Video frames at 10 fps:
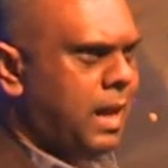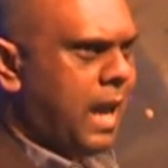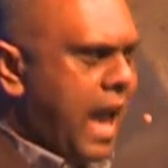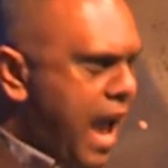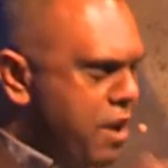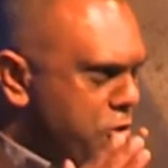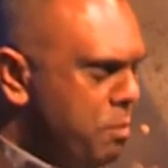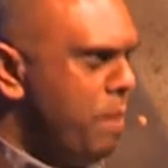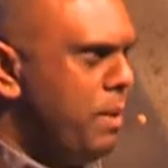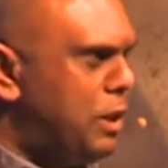And
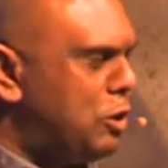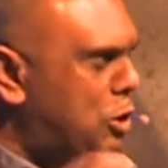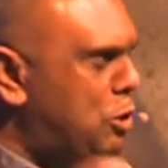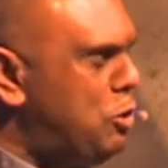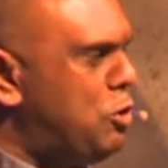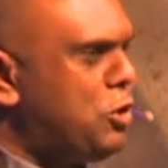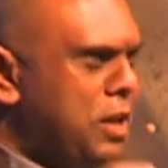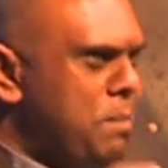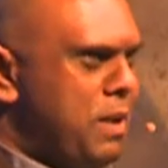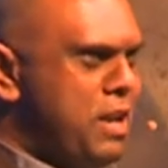remember, those 2 to 3
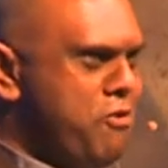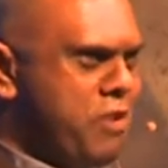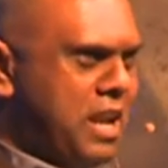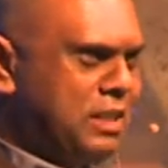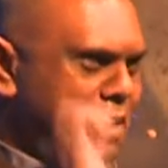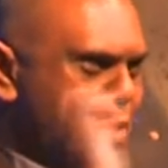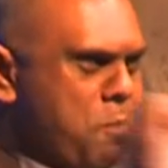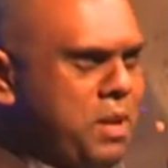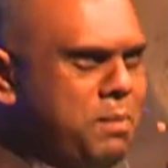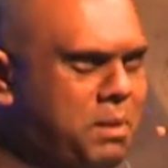billion rands are your
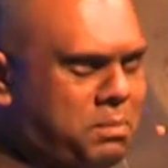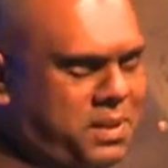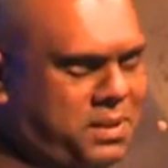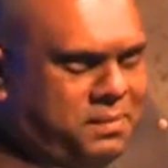premiums.